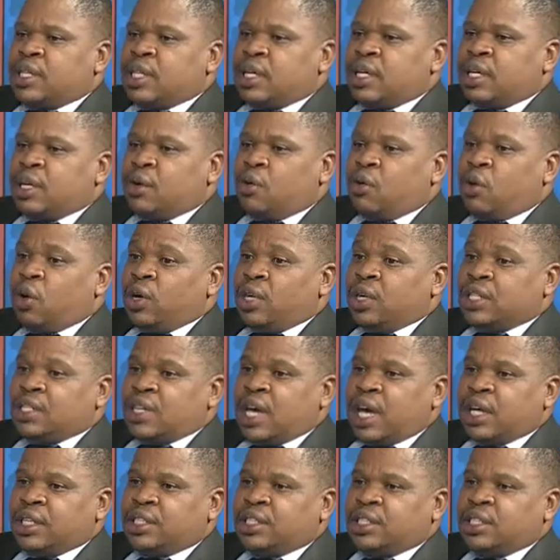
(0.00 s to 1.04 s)
the whole
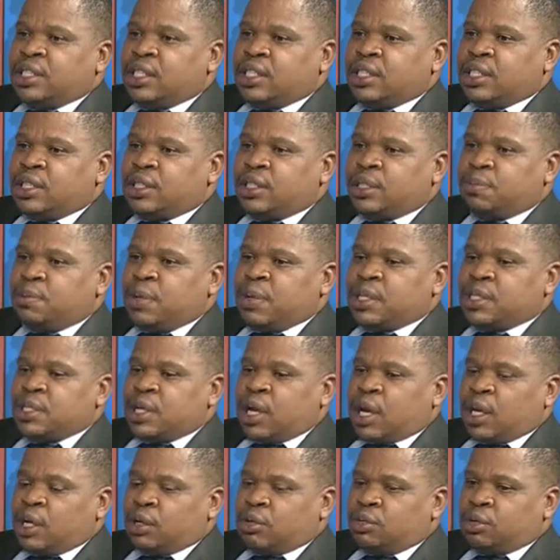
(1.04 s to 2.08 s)
intention is
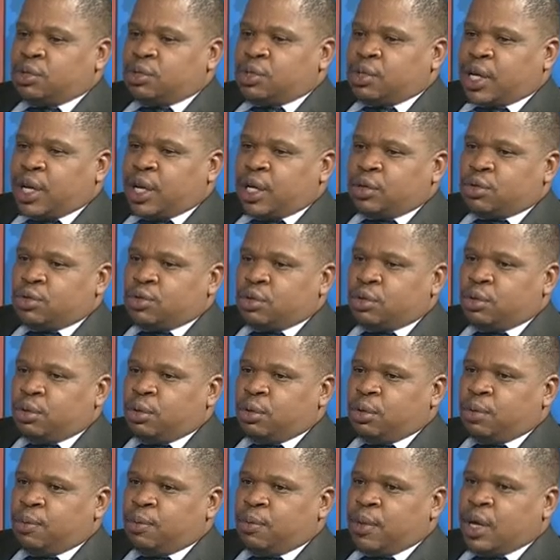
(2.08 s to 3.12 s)
basically to try
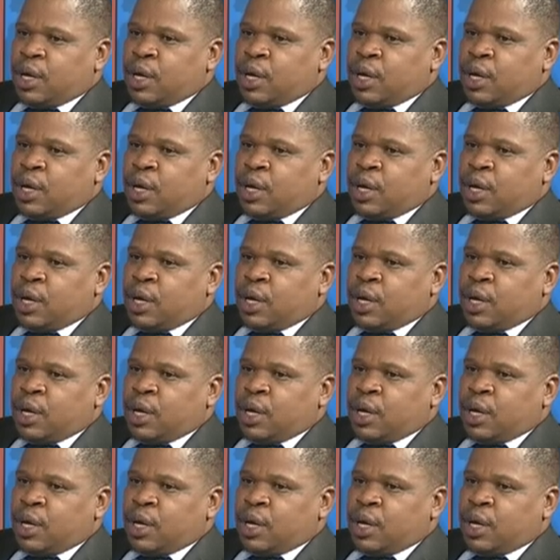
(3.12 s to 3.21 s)
to